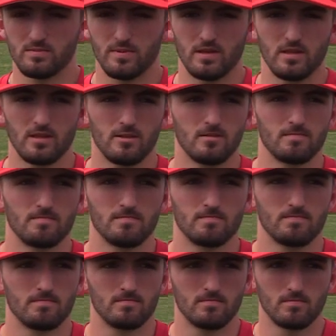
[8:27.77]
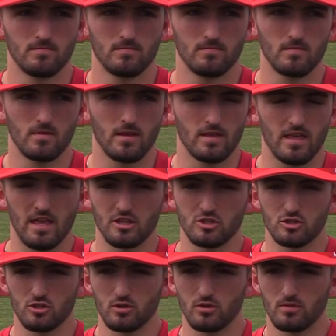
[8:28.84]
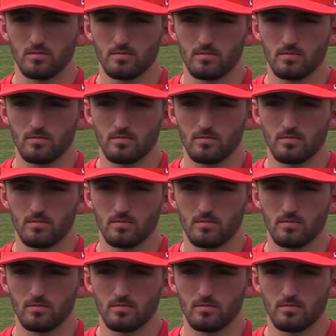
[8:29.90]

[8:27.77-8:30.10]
been a catcher.